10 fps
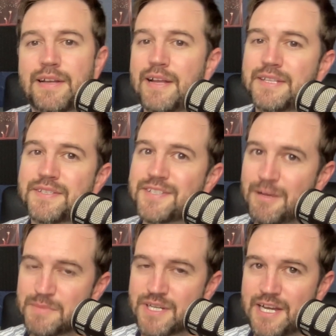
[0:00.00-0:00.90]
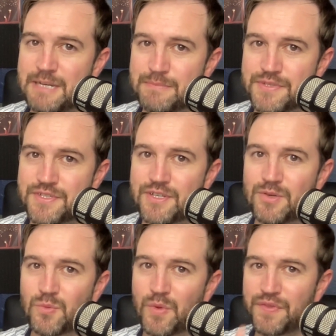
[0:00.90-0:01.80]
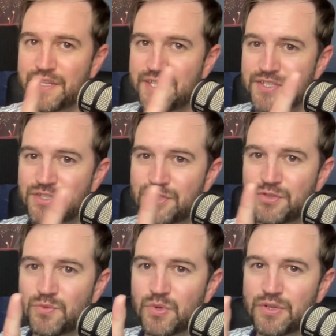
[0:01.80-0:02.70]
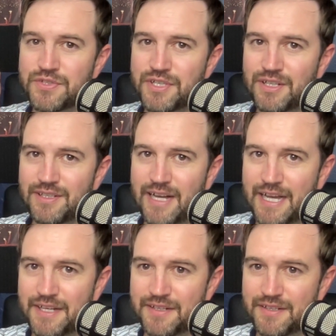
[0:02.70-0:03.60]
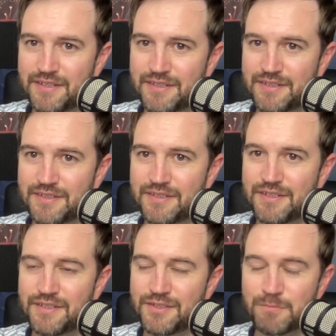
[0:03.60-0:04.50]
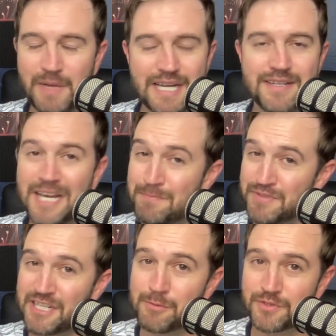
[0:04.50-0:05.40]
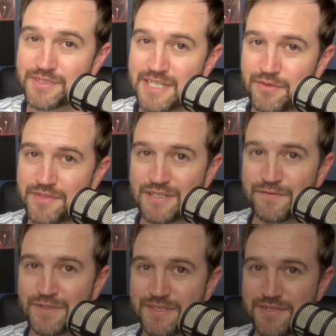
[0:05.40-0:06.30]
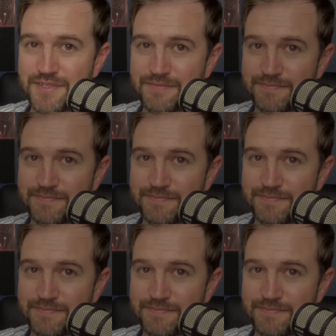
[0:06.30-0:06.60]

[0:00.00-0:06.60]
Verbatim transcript: And sometimes, when these two worlds collide, you might not be able to tell the difference.